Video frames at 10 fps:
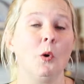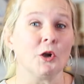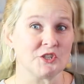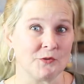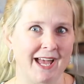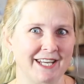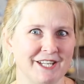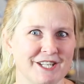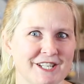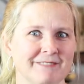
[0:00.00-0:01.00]

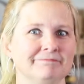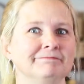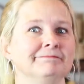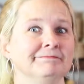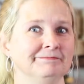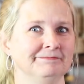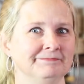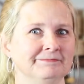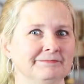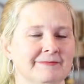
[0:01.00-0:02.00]
horseradish.
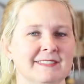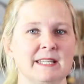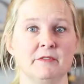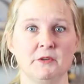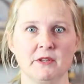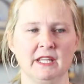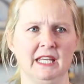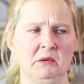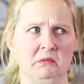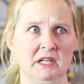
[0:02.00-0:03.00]
Some of you are
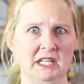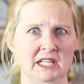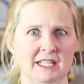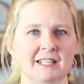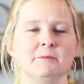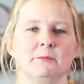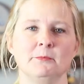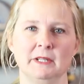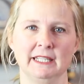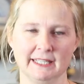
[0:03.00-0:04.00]
thinking, what?
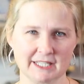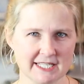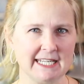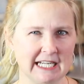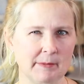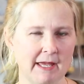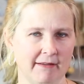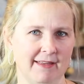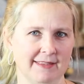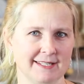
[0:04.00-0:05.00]
But just hear me
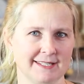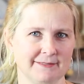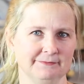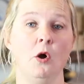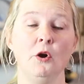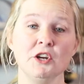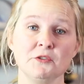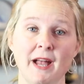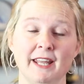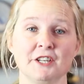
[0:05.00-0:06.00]
out on this.
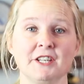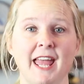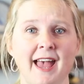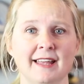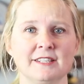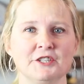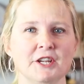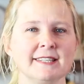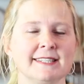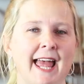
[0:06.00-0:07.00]
Horseradish adds
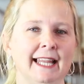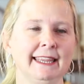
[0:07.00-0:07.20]
just that